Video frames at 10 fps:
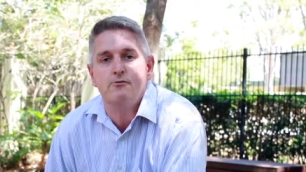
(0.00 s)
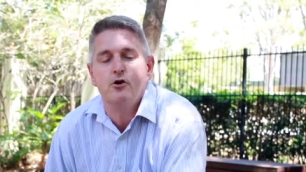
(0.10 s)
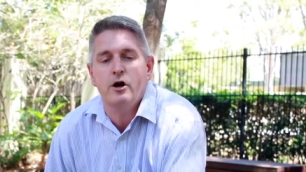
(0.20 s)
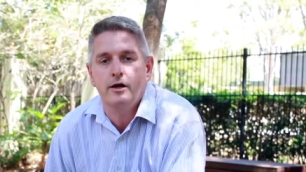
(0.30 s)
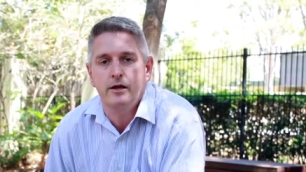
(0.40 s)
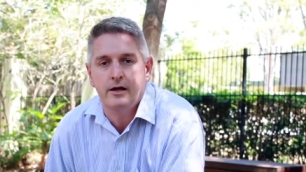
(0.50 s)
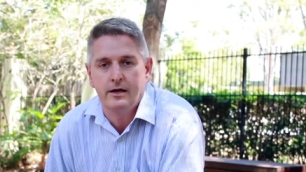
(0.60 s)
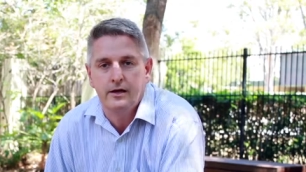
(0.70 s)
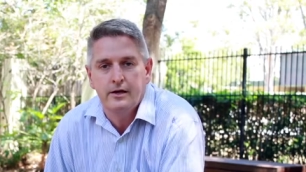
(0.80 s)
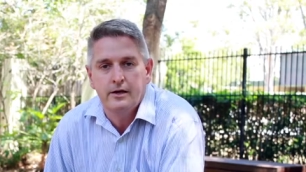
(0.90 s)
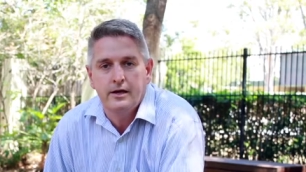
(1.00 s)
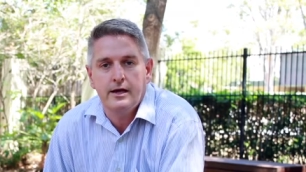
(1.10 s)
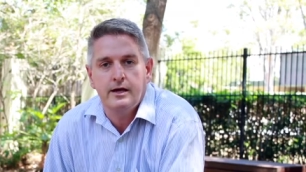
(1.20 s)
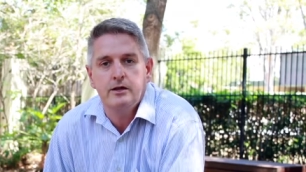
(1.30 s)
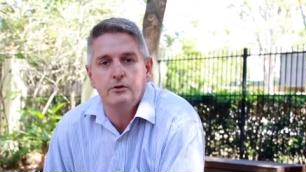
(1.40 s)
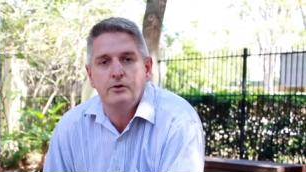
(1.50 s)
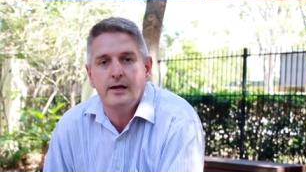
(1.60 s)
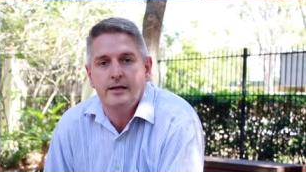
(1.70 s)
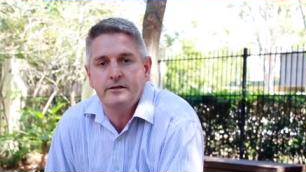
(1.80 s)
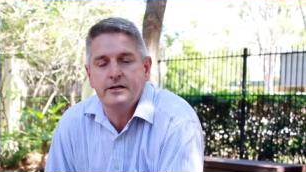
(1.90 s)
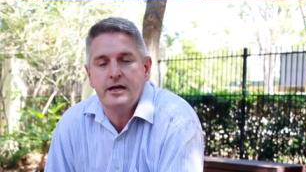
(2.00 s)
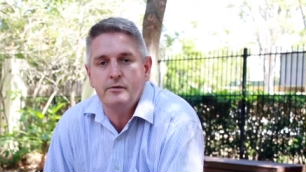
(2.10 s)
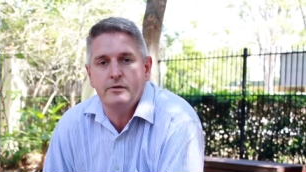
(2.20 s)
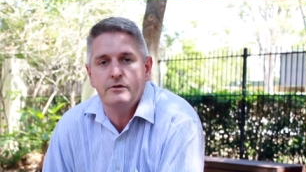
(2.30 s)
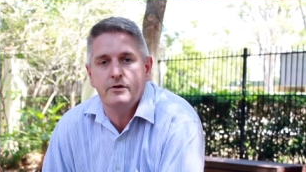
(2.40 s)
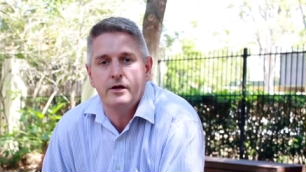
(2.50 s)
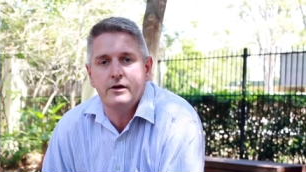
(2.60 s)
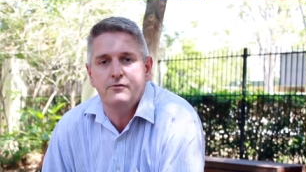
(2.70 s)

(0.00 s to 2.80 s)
Friday, including entertainment uh,